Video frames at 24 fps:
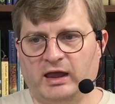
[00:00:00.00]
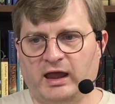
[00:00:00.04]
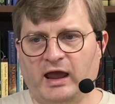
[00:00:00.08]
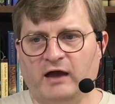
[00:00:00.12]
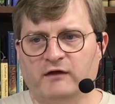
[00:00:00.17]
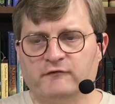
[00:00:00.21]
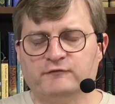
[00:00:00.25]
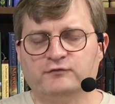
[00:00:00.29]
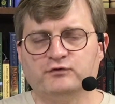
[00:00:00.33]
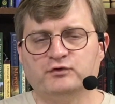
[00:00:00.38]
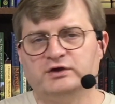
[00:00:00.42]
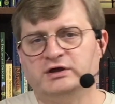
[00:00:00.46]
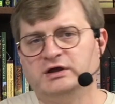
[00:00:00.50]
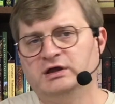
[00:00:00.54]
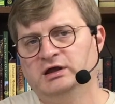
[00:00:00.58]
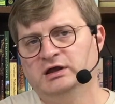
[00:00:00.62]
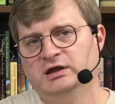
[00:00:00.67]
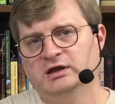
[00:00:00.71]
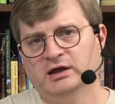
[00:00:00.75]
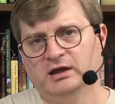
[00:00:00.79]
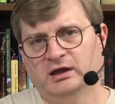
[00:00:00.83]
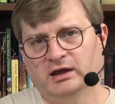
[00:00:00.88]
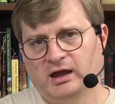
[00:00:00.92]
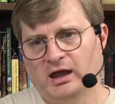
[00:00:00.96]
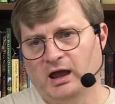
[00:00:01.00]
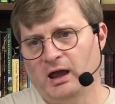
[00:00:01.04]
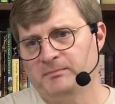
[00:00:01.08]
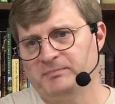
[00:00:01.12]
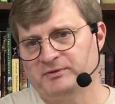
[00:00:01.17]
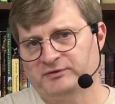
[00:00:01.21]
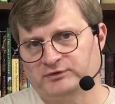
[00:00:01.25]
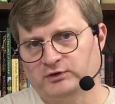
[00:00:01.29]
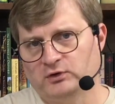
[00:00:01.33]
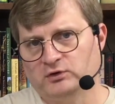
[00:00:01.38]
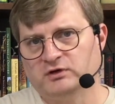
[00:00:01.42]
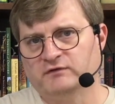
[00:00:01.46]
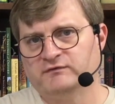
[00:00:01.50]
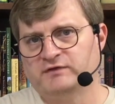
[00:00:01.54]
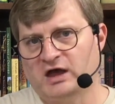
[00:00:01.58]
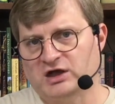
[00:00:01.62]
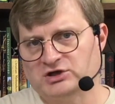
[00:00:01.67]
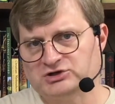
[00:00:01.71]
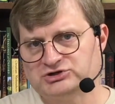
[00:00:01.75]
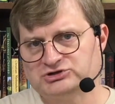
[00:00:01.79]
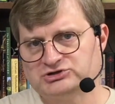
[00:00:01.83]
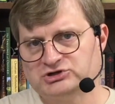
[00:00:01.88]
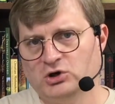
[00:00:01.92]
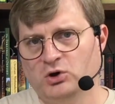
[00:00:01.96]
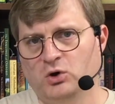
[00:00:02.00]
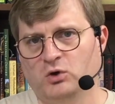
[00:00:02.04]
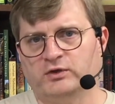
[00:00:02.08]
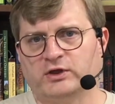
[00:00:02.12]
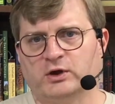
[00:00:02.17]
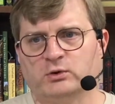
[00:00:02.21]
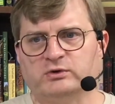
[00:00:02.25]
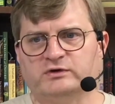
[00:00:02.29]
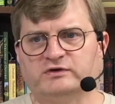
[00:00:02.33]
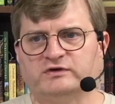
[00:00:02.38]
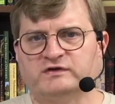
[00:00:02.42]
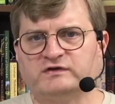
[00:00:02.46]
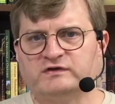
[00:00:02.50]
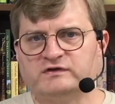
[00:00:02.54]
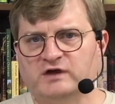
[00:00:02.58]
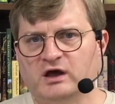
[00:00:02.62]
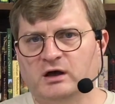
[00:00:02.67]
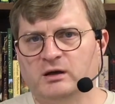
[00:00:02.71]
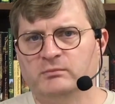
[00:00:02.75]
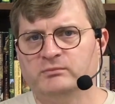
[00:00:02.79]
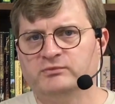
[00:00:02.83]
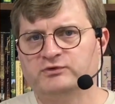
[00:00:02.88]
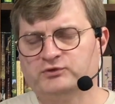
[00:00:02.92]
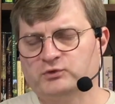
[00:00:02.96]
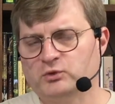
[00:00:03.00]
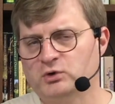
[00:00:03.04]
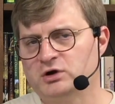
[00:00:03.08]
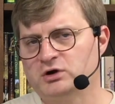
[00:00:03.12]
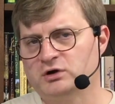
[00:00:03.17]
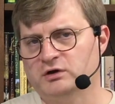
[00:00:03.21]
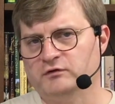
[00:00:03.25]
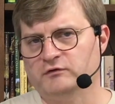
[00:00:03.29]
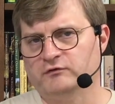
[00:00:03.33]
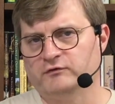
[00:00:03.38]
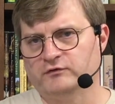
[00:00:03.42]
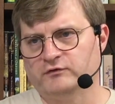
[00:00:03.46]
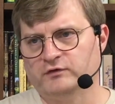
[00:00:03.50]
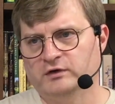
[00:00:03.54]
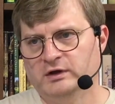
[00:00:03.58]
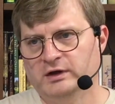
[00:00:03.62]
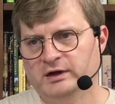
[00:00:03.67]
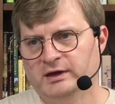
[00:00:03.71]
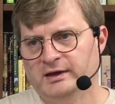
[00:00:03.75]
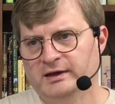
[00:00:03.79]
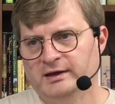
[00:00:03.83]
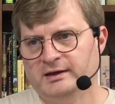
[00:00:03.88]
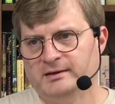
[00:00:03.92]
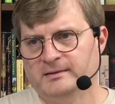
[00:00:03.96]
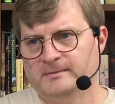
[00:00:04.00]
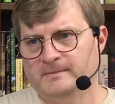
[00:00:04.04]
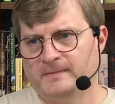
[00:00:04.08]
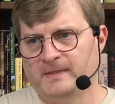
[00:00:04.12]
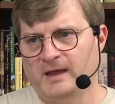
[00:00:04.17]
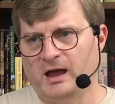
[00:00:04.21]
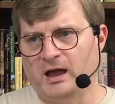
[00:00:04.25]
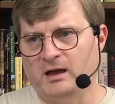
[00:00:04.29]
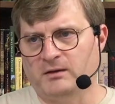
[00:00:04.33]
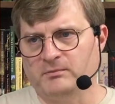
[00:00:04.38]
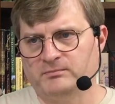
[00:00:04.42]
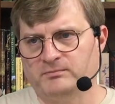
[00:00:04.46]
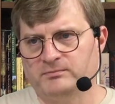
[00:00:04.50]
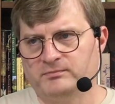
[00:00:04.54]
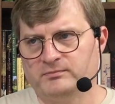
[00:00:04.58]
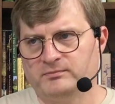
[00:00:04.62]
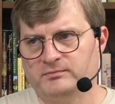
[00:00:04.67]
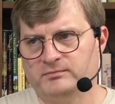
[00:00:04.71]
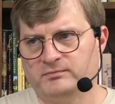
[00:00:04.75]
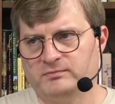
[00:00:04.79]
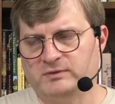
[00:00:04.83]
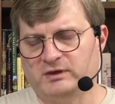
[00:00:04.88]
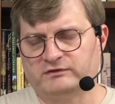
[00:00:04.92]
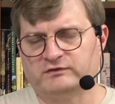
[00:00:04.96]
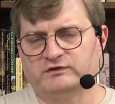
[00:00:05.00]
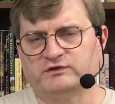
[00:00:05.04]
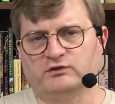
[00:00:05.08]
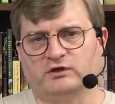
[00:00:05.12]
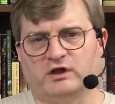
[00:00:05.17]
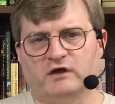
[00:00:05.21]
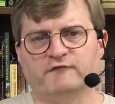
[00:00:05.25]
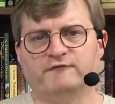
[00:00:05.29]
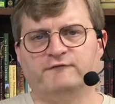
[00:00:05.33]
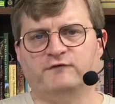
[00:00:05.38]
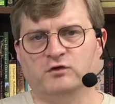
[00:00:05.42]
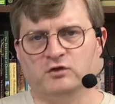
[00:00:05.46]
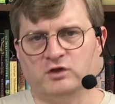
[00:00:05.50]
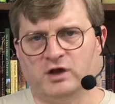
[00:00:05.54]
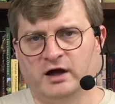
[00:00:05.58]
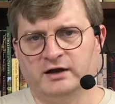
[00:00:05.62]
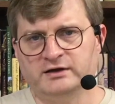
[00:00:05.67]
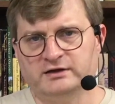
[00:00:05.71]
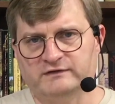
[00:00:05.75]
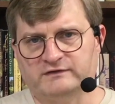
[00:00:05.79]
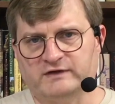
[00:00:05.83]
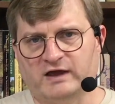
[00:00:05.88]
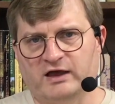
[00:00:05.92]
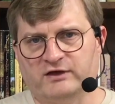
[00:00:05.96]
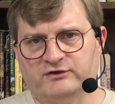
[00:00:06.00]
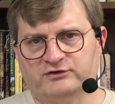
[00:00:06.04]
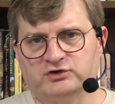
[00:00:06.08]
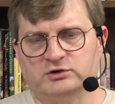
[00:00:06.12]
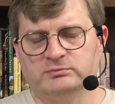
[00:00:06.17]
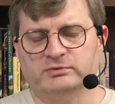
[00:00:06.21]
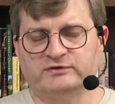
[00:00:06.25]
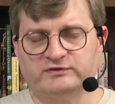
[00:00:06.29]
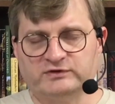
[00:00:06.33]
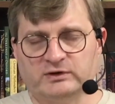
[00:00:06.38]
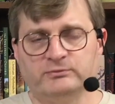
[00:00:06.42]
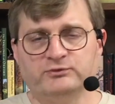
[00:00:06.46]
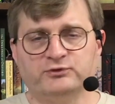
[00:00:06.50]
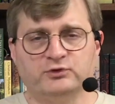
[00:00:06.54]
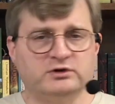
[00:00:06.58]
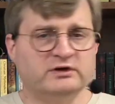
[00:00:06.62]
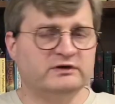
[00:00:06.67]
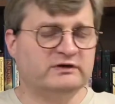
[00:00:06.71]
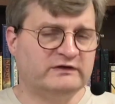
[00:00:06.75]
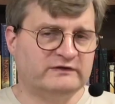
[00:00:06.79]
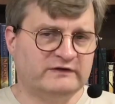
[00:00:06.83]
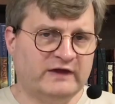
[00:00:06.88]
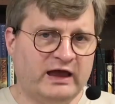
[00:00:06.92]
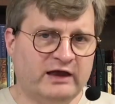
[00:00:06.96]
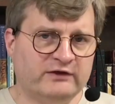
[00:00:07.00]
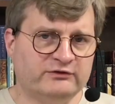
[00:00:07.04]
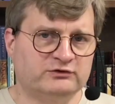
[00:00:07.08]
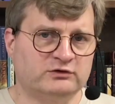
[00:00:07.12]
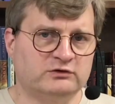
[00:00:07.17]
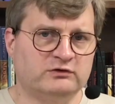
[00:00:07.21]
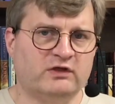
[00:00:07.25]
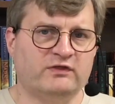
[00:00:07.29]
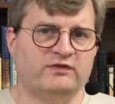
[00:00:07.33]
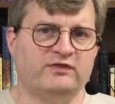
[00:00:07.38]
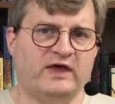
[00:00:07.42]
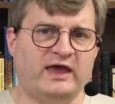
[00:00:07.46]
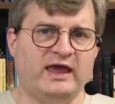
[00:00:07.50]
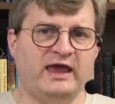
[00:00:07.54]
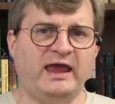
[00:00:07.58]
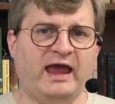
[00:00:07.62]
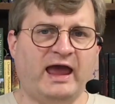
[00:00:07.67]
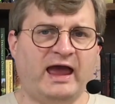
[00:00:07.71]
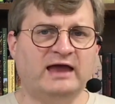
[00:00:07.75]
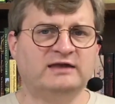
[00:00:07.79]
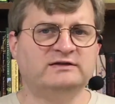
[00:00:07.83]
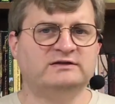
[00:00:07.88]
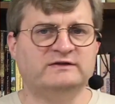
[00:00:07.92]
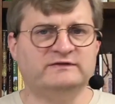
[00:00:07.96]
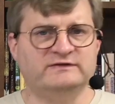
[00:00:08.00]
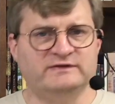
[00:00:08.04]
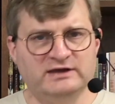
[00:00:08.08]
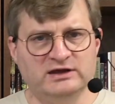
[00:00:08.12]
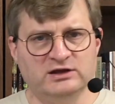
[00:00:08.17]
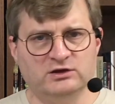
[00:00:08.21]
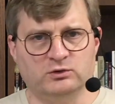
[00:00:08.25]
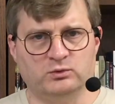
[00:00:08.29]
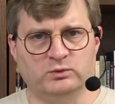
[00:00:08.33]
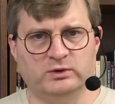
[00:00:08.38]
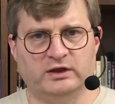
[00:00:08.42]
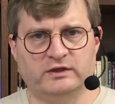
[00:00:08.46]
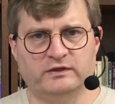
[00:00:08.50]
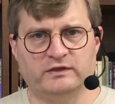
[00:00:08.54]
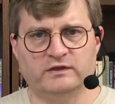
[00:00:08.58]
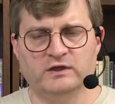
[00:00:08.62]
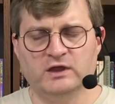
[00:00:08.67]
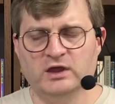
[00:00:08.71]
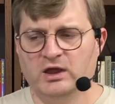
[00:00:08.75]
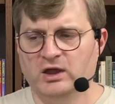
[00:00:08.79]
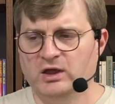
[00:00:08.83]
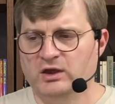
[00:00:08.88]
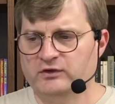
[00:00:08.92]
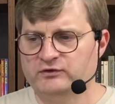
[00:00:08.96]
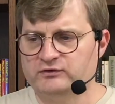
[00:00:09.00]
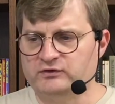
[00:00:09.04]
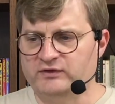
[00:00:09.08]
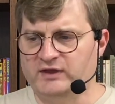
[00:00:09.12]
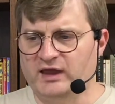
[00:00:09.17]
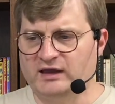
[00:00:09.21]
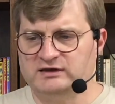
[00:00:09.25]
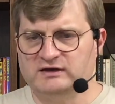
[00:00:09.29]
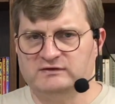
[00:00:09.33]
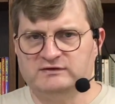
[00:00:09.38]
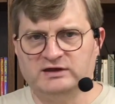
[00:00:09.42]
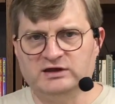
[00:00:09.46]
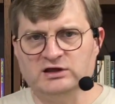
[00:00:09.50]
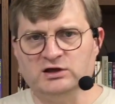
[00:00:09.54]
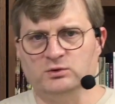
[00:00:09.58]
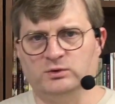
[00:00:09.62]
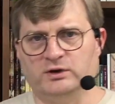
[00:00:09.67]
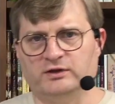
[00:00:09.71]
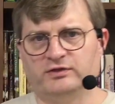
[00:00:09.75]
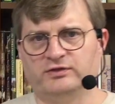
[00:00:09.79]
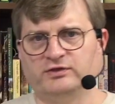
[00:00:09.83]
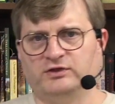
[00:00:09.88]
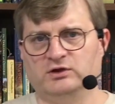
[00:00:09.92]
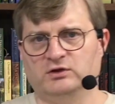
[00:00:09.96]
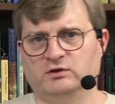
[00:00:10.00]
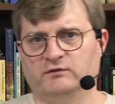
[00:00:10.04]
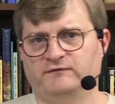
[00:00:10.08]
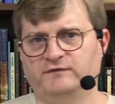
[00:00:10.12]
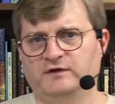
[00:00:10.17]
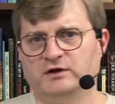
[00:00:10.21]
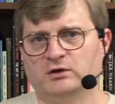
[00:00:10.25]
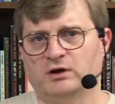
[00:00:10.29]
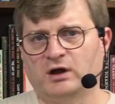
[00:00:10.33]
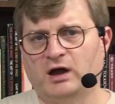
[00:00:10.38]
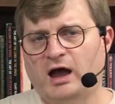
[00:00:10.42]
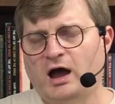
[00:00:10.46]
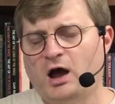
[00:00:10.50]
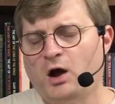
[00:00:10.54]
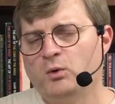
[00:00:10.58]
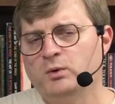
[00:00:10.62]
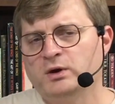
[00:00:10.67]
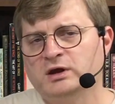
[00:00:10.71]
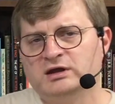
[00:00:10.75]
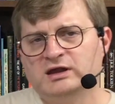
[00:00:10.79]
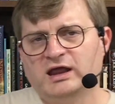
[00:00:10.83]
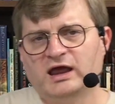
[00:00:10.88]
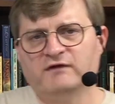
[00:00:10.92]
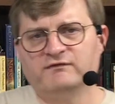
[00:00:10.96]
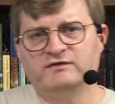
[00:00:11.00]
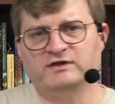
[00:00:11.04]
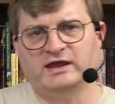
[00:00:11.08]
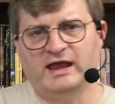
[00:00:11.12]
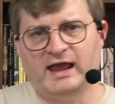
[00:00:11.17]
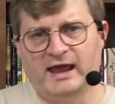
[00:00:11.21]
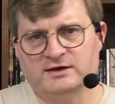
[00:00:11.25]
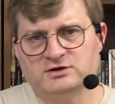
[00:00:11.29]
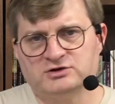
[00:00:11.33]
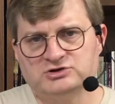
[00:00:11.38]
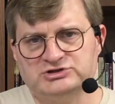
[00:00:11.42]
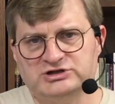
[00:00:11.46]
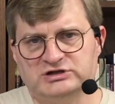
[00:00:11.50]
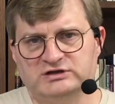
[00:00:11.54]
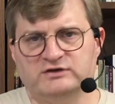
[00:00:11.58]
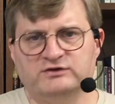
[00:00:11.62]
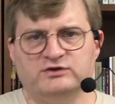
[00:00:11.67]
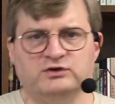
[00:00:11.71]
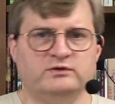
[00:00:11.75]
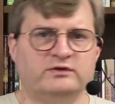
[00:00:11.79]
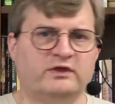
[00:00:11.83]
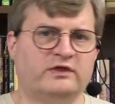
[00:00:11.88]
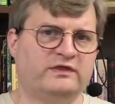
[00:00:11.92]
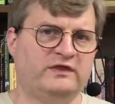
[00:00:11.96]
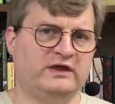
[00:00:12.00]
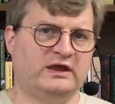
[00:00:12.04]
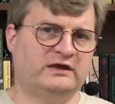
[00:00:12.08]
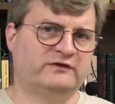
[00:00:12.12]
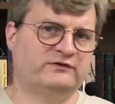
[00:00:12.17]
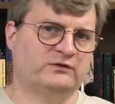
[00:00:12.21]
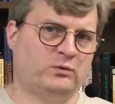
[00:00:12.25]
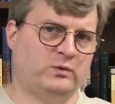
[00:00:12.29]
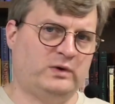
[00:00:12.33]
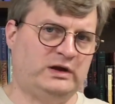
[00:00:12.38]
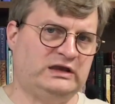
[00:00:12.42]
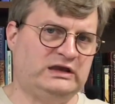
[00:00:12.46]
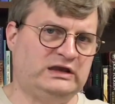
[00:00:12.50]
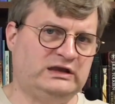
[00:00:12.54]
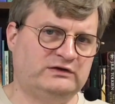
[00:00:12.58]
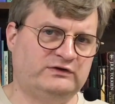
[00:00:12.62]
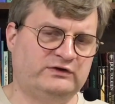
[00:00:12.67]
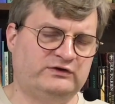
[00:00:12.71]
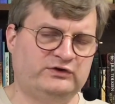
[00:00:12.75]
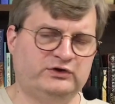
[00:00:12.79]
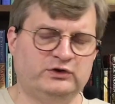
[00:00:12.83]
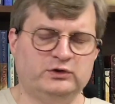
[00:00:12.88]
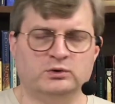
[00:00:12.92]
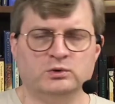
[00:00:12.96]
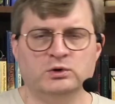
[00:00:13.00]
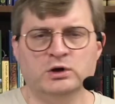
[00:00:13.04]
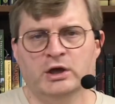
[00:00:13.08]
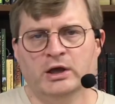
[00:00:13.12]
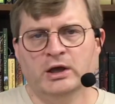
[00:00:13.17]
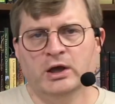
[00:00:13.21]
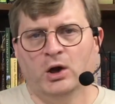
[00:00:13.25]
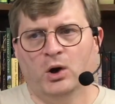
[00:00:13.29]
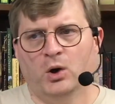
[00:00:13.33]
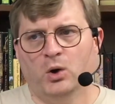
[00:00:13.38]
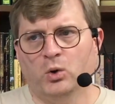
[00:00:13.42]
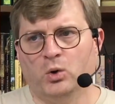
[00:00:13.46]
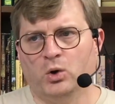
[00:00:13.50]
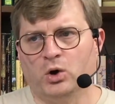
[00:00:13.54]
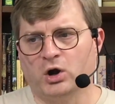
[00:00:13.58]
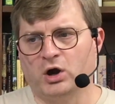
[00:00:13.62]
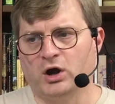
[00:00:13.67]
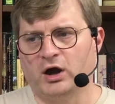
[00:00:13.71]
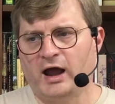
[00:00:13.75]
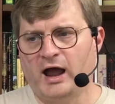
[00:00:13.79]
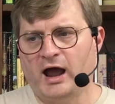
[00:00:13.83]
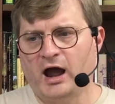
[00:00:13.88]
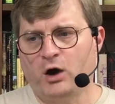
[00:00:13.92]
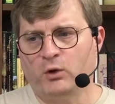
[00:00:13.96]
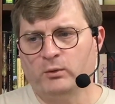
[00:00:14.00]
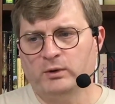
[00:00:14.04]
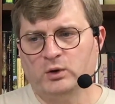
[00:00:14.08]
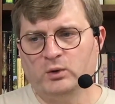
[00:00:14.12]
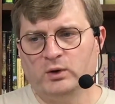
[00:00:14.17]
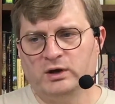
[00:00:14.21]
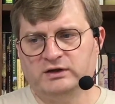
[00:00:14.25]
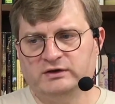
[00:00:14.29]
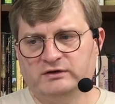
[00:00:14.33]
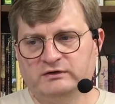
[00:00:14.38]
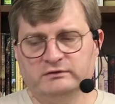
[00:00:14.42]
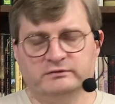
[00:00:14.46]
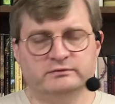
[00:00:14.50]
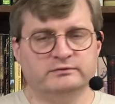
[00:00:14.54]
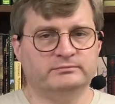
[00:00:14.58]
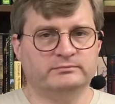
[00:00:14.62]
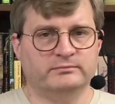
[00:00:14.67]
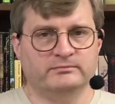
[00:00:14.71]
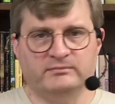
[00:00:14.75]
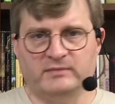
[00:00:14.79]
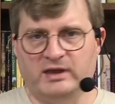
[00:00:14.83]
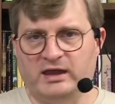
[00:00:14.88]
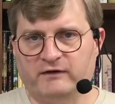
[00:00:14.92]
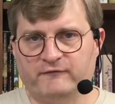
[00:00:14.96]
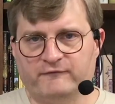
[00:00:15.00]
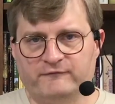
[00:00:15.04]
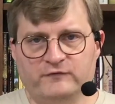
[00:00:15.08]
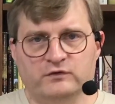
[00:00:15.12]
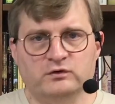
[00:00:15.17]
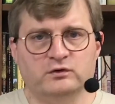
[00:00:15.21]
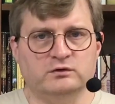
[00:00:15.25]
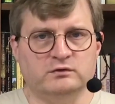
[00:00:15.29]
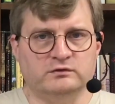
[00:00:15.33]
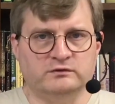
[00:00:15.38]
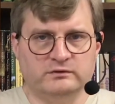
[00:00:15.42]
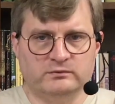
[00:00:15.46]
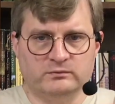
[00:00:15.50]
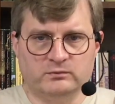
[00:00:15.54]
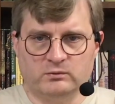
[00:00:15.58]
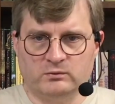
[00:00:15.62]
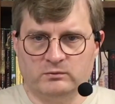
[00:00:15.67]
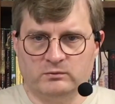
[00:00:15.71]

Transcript: every episode of that show, there was some sort of, not necessarily a full-on disaster, but some sort of disaster that they had to deal with. So they had to deal with, figuring out how are we going to have the energy to do the things that we need to do? Or how are we going to make food